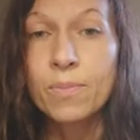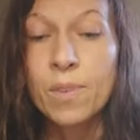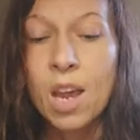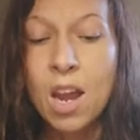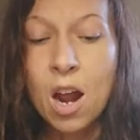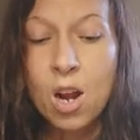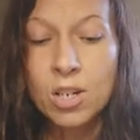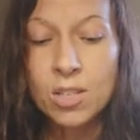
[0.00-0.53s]

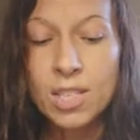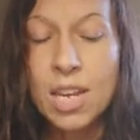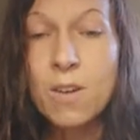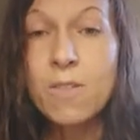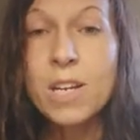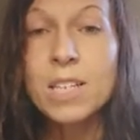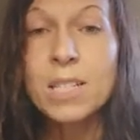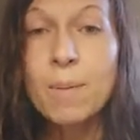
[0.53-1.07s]
and are
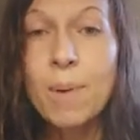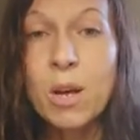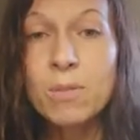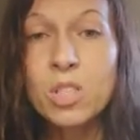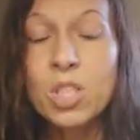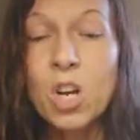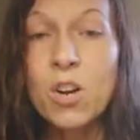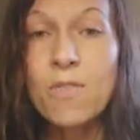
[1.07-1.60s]
serious
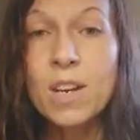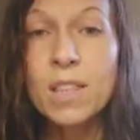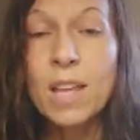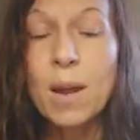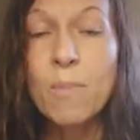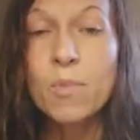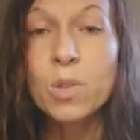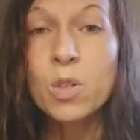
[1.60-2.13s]
about serving
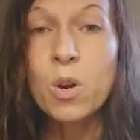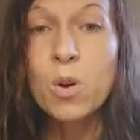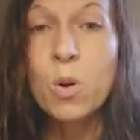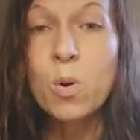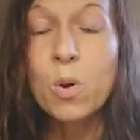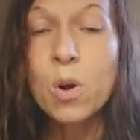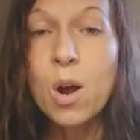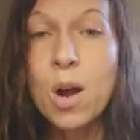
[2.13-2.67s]
them with their
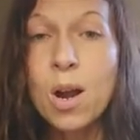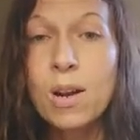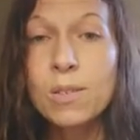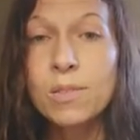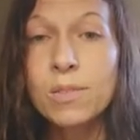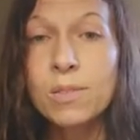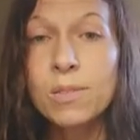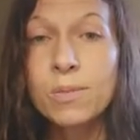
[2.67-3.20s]
whole
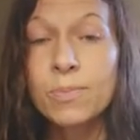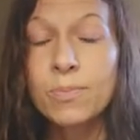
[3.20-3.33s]
hearts.